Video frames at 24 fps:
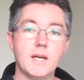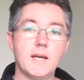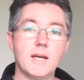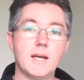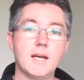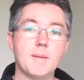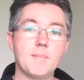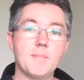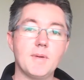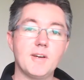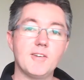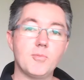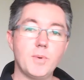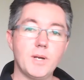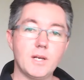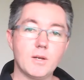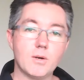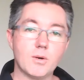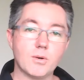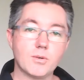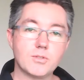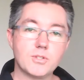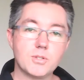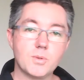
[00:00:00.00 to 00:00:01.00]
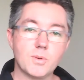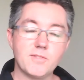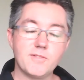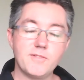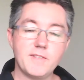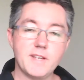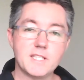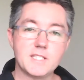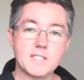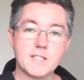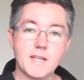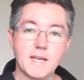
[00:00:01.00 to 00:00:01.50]
if we look to
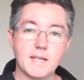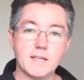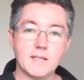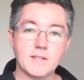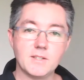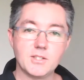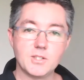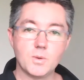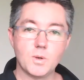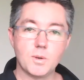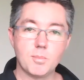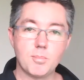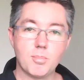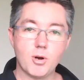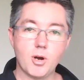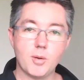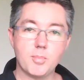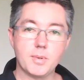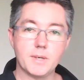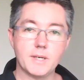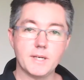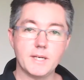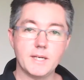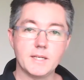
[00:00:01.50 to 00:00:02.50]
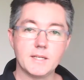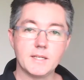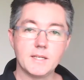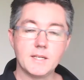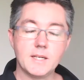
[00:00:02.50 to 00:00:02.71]
invest that into a property.